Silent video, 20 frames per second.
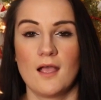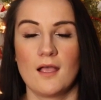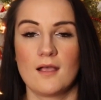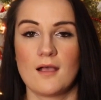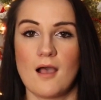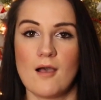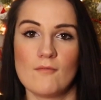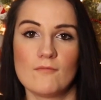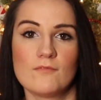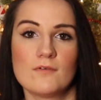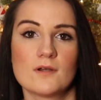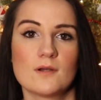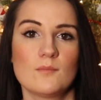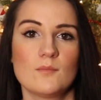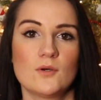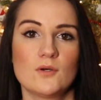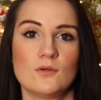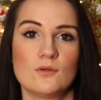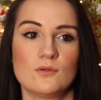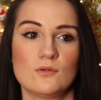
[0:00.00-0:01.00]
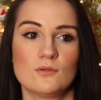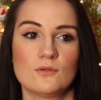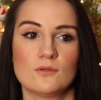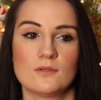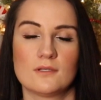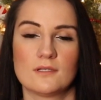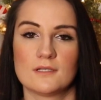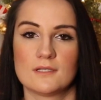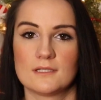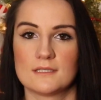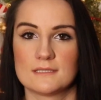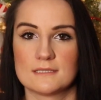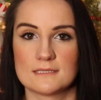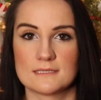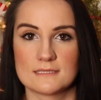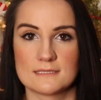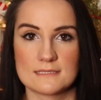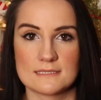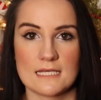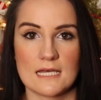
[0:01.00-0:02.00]
comfortable
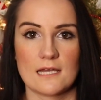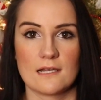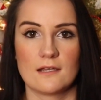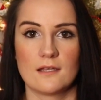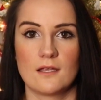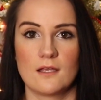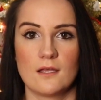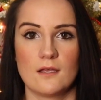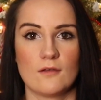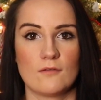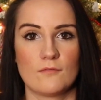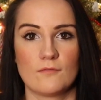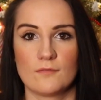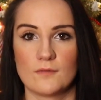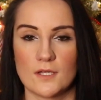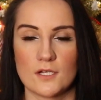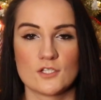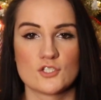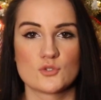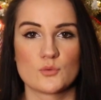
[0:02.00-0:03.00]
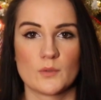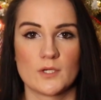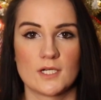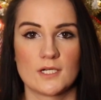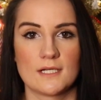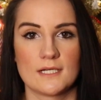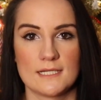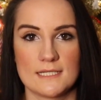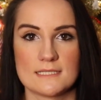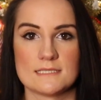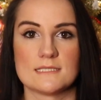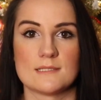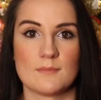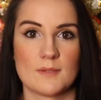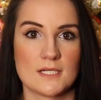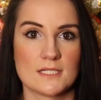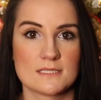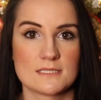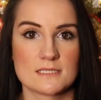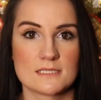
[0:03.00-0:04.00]
set of loungewear is a
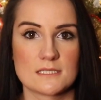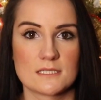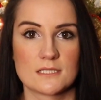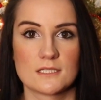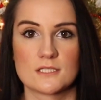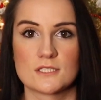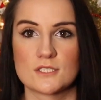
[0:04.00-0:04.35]
must.